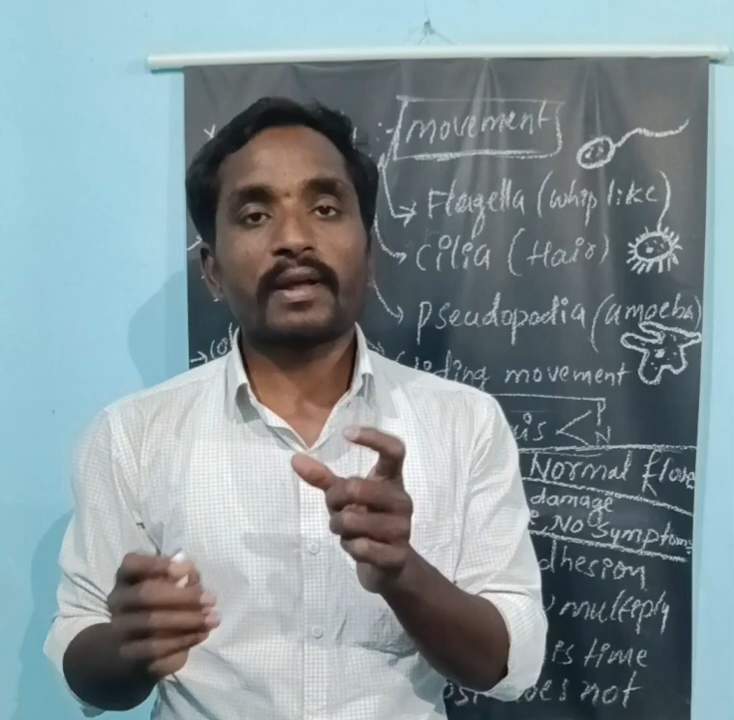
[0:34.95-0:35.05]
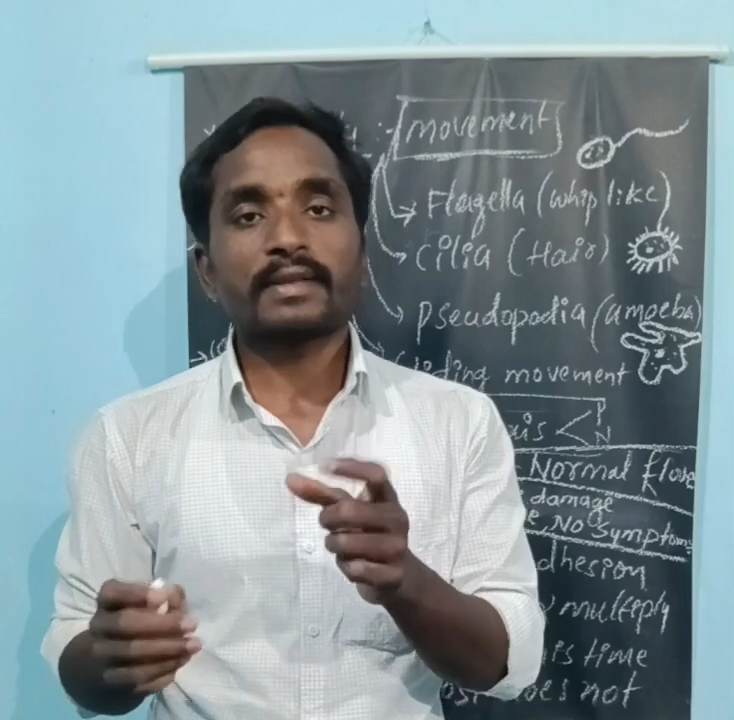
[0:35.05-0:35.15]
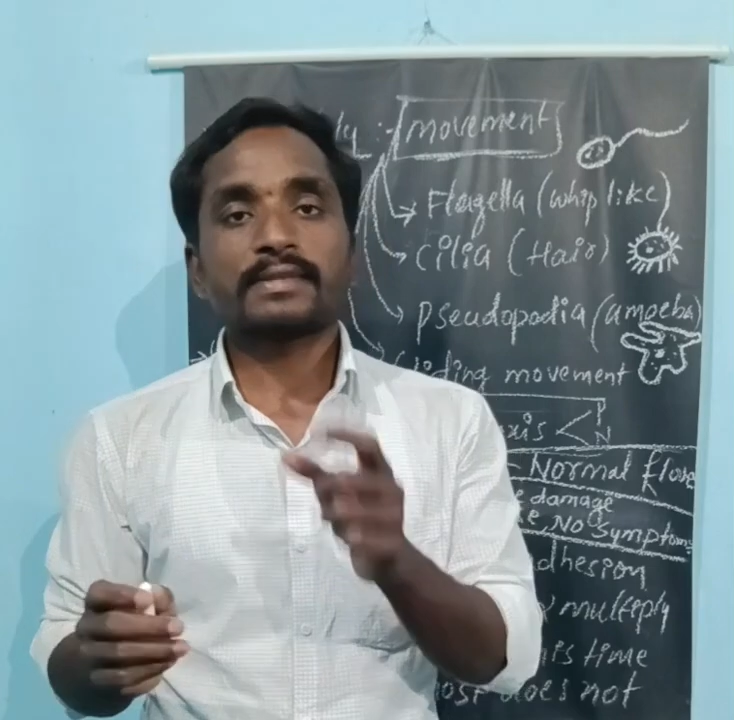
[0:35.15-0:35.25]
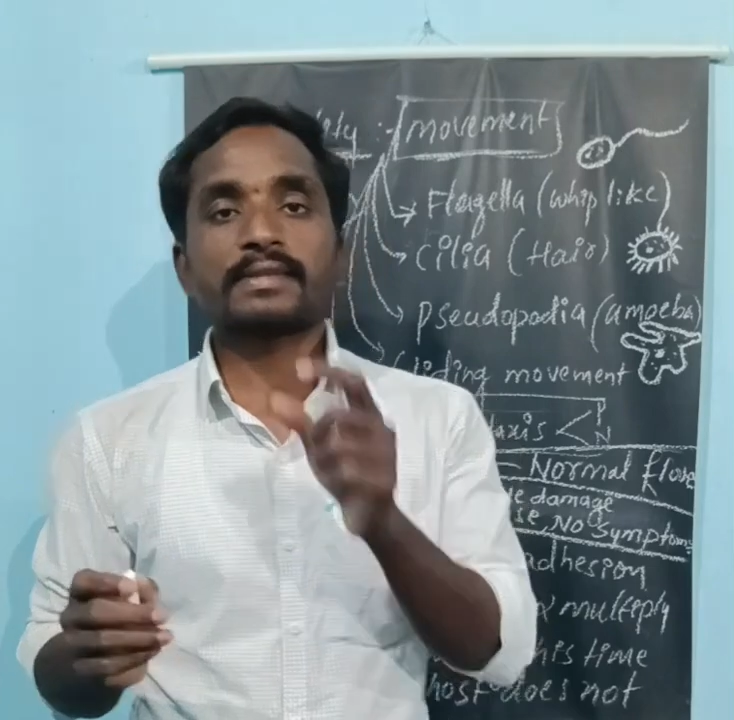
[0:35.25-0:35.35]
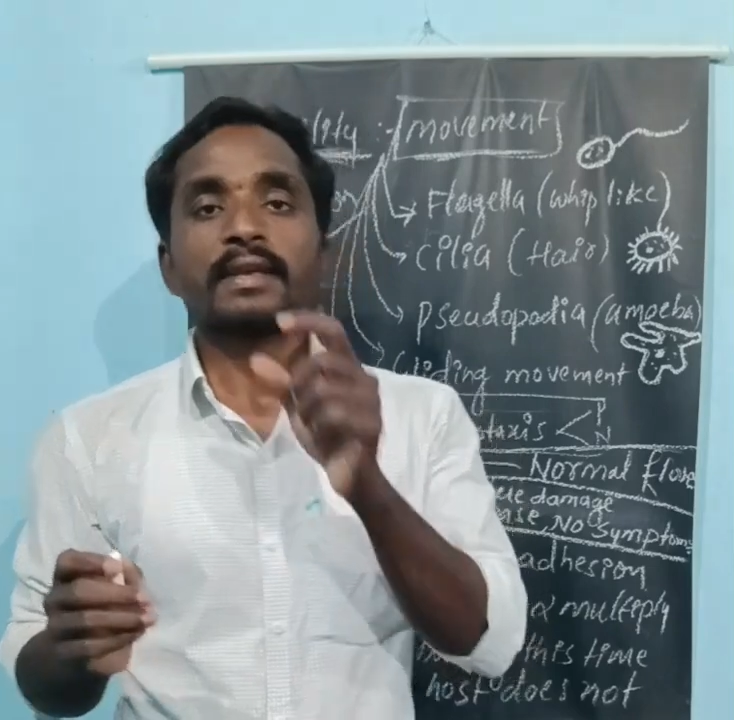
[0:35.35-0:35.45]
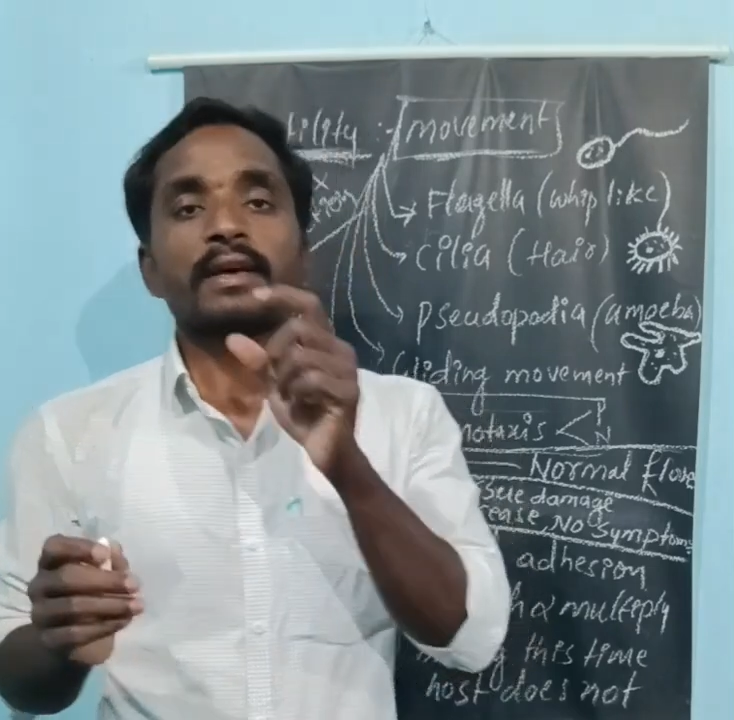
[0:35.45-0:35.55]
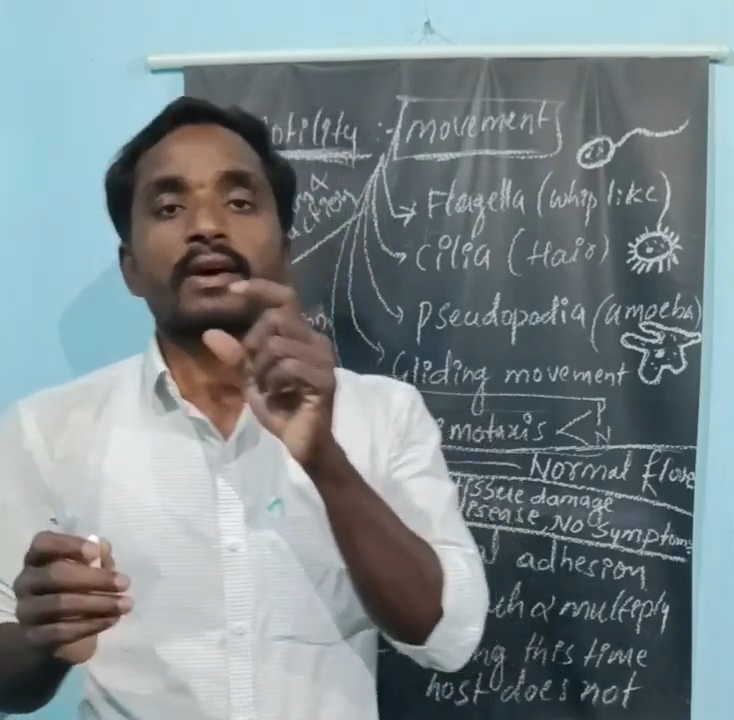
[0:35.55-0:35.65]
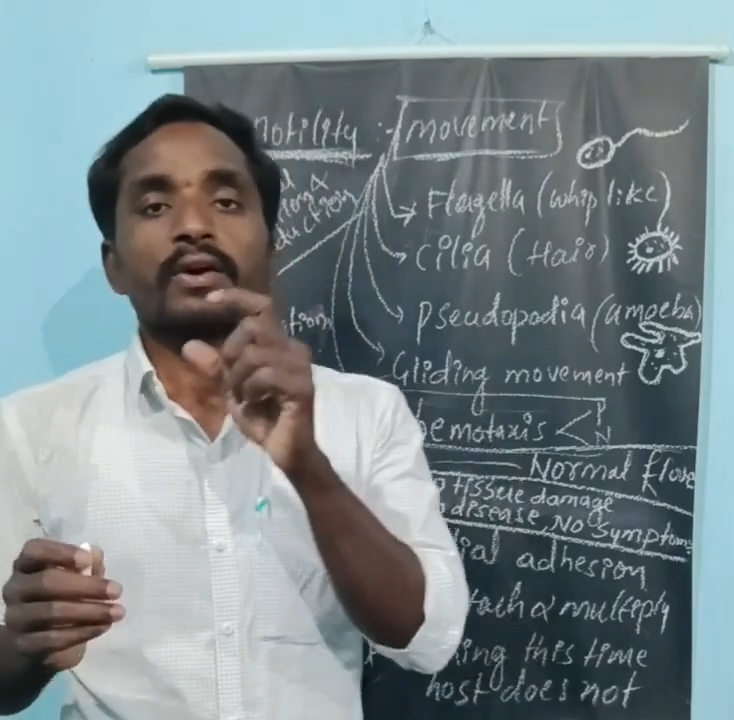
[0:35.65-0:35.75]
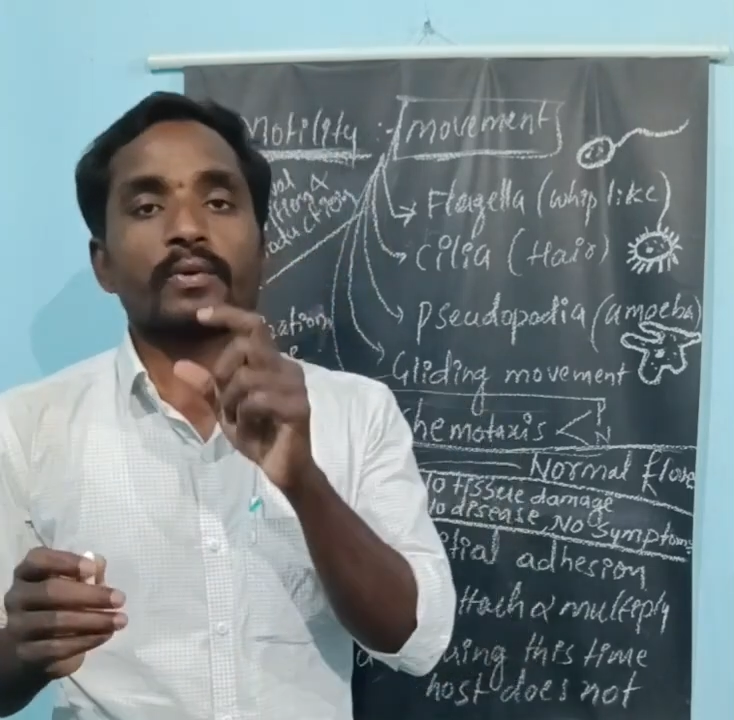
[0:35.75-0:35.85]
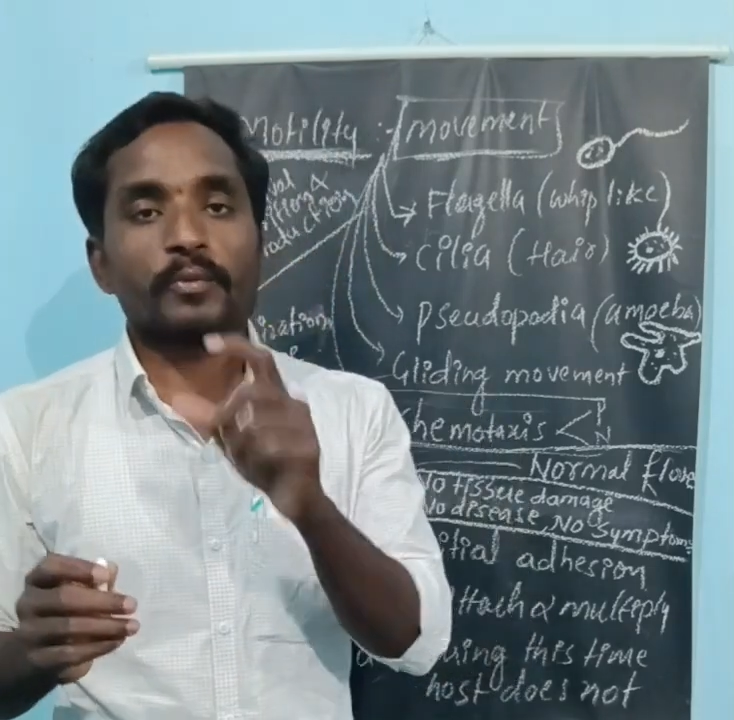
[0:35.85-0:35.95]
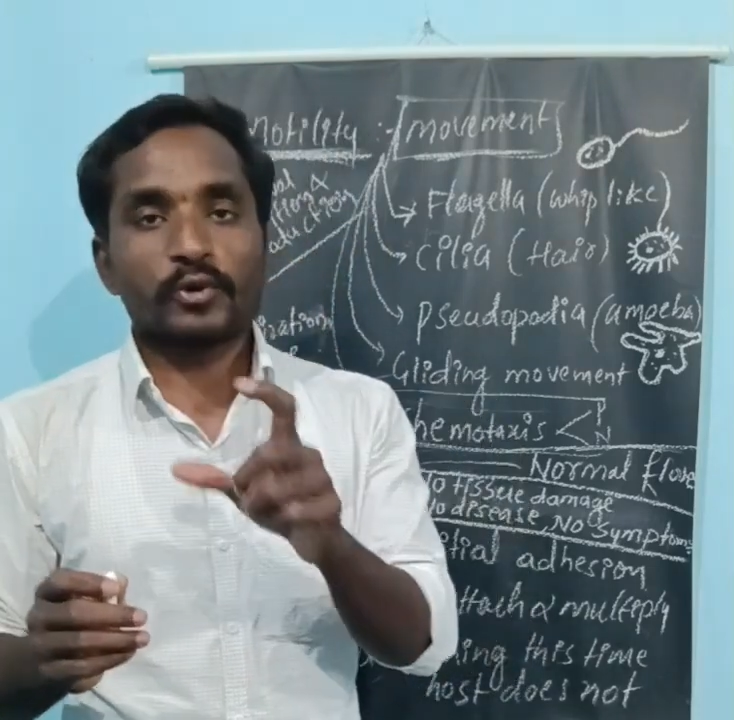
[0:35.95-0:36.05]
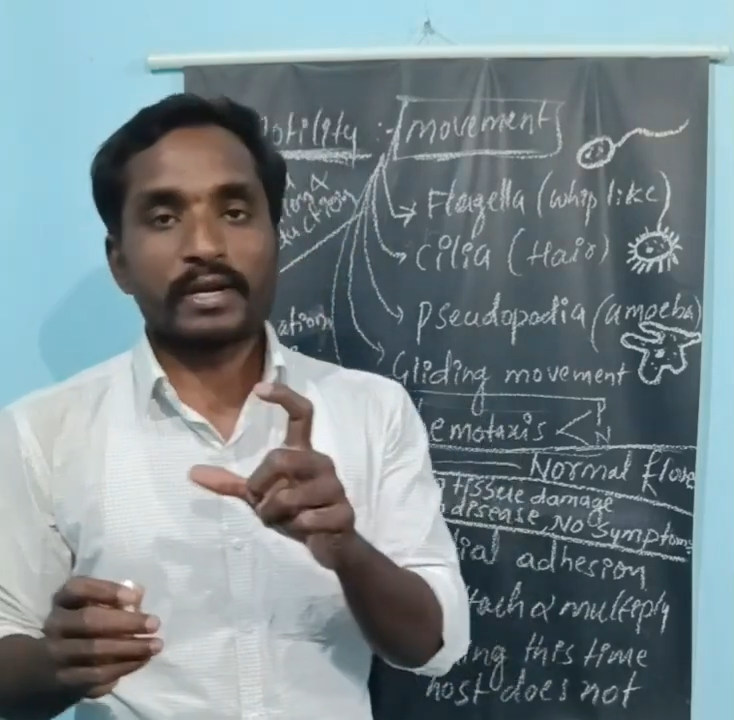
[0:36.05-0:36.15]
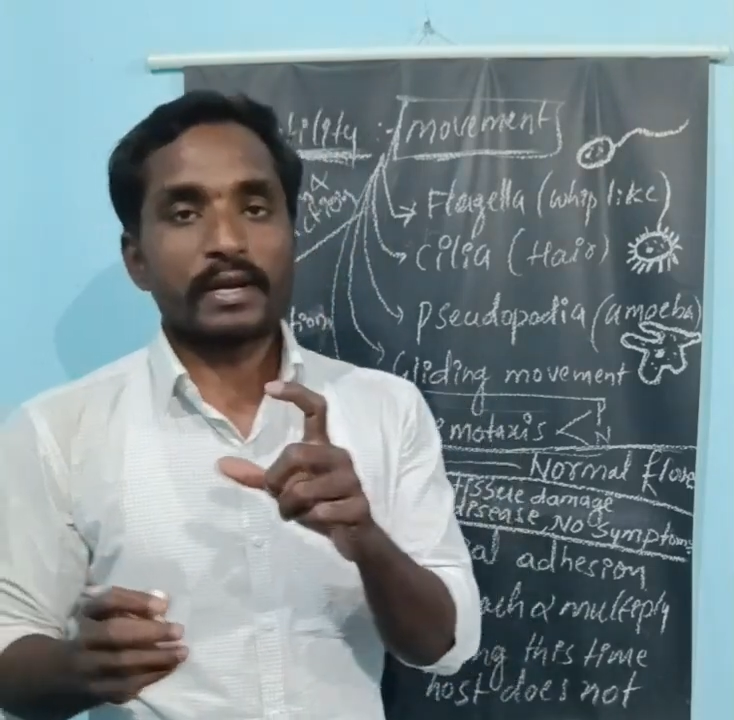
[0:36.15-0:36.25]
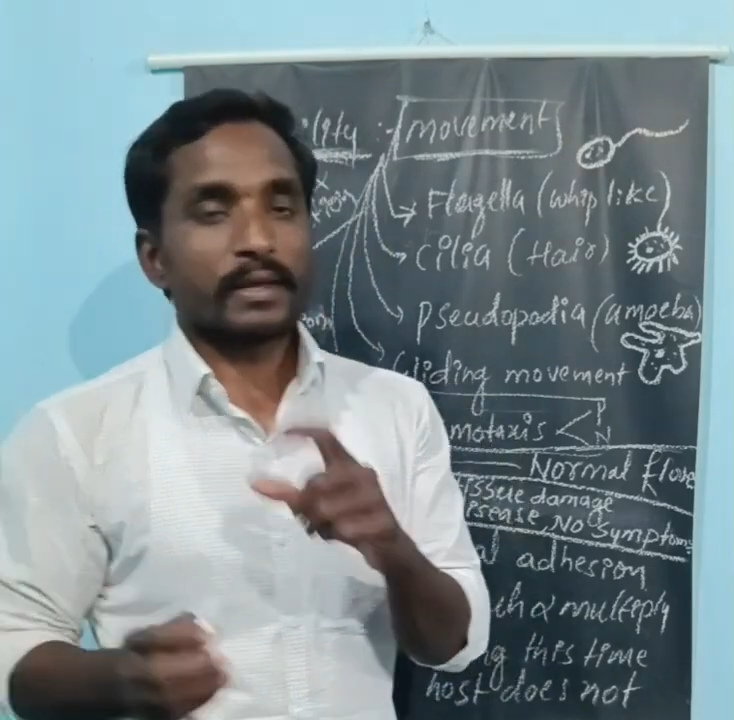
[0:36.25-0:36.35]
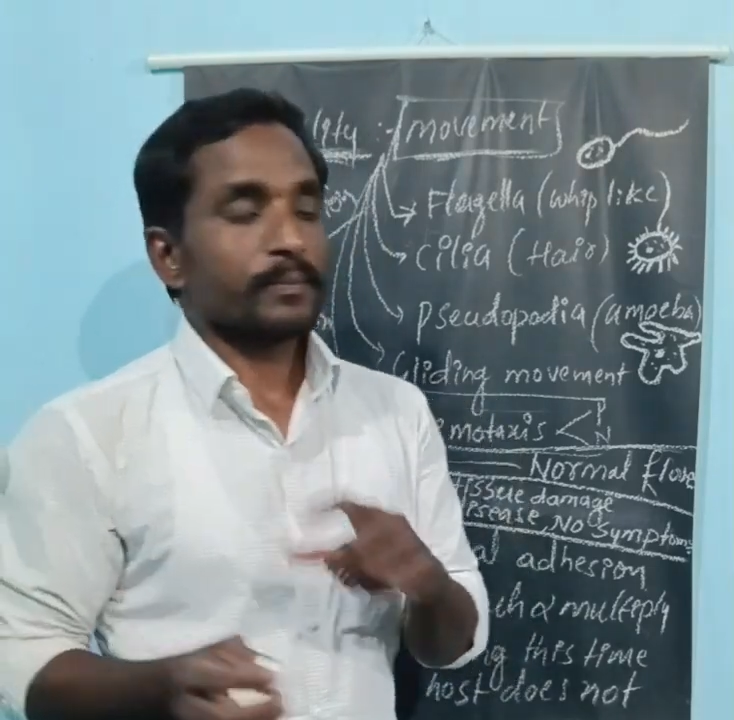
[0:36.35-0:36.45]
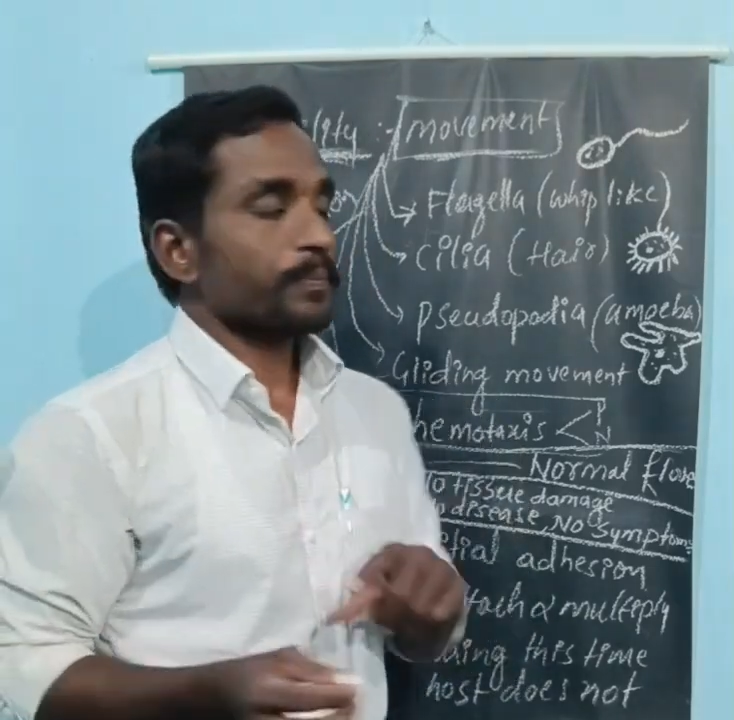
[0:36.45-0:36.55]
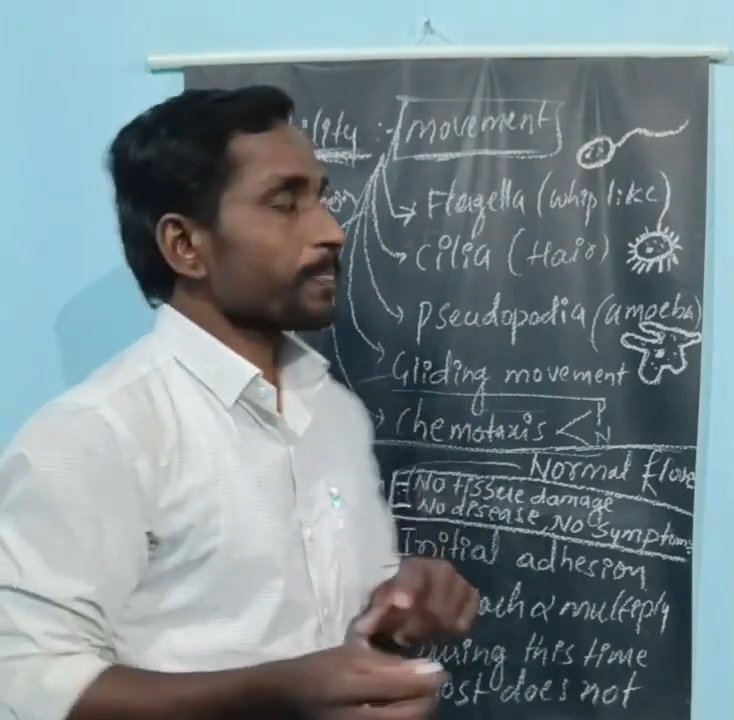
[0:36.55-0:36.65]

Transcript: as motility.